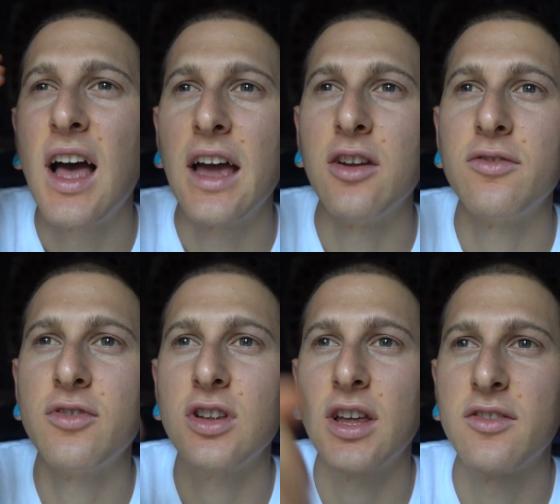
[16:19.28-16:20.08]
I don't
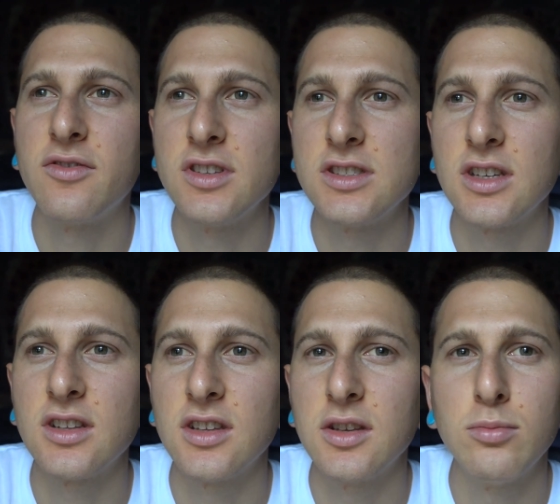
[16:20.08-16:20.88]
feel like
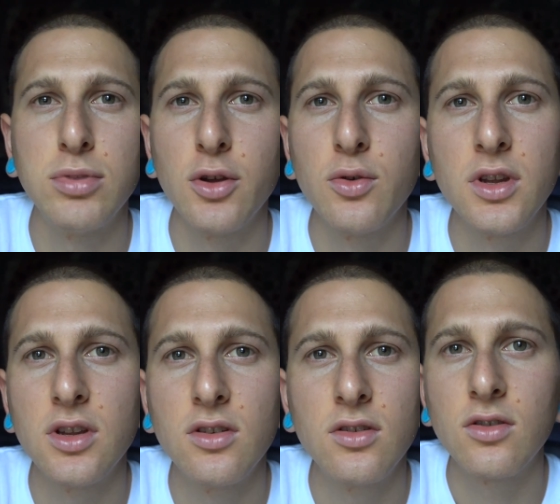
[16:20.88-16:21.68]
physically
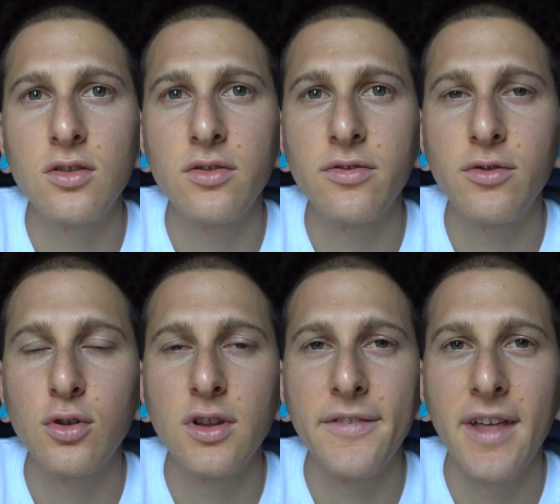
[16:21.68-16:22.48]
bloated or
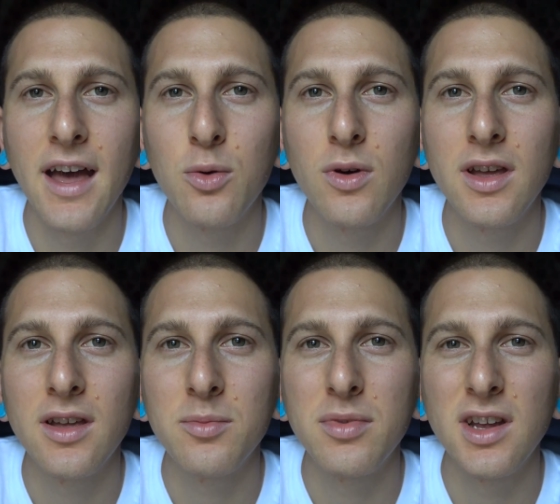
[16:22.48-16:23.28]
full in that
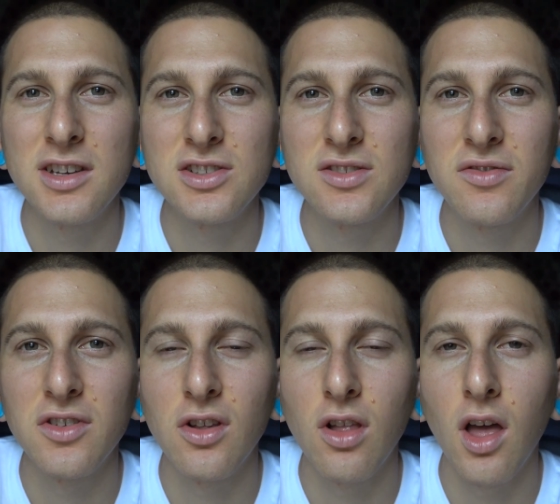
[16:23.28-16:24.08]
way, but I just
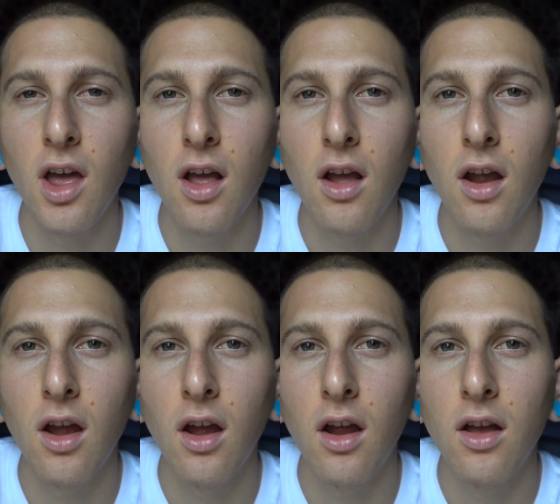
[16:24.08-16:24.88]
feel like
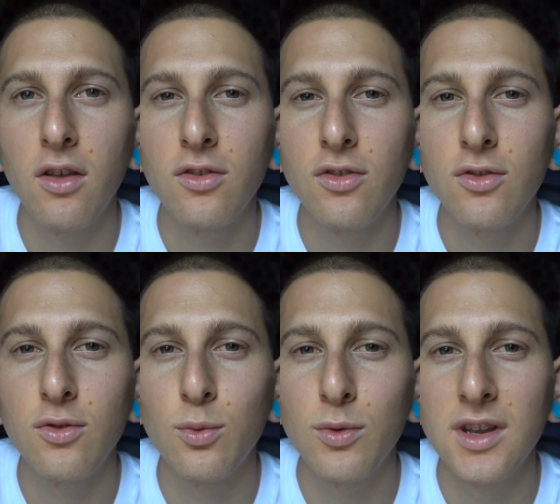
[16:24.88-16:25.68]

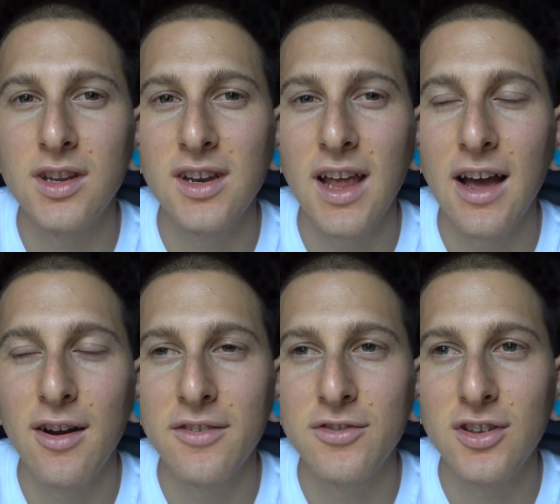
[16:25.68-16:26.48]
sweeted
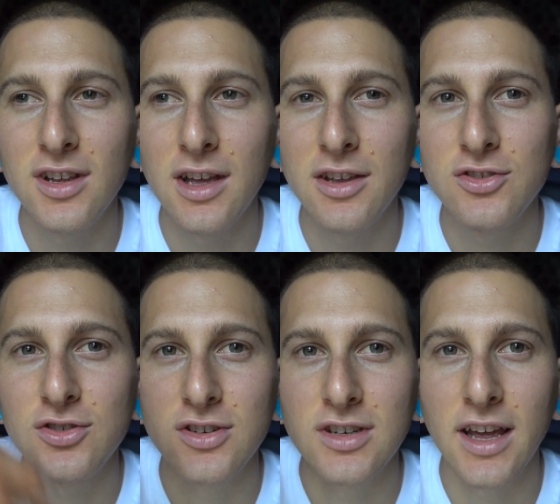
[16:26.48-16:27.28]
out. I feel like
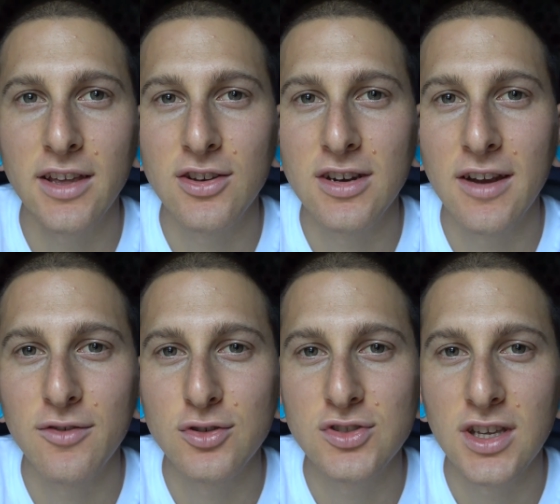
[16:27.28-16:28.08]
I could
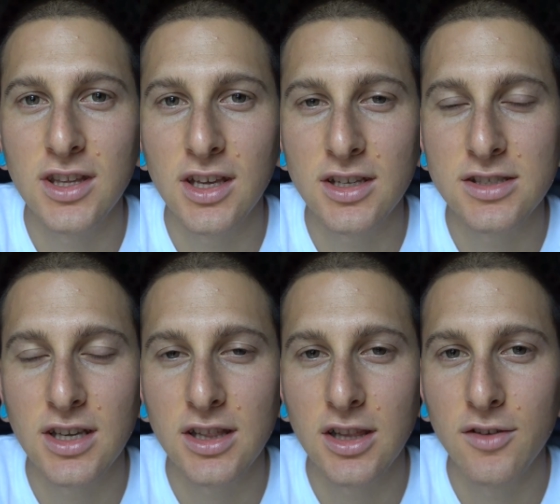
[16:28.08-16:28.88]
never say that because
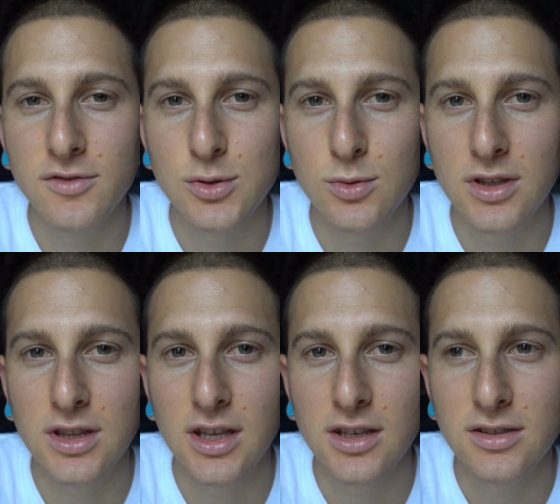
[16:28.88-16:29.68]
I love
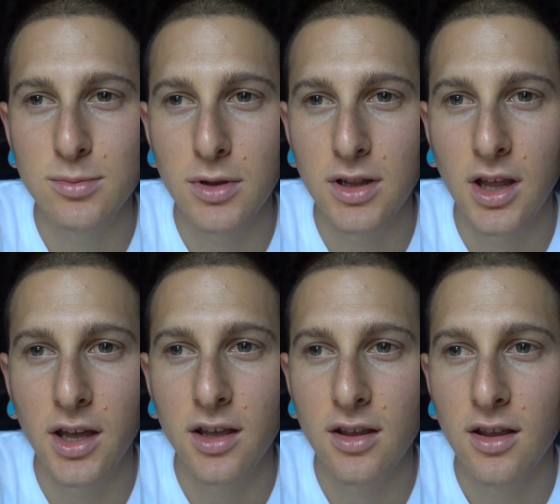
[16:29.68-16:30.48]
sweet things, but
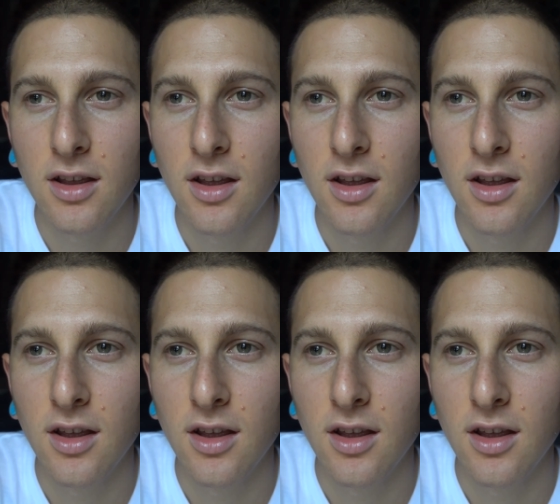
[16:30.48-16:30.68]
like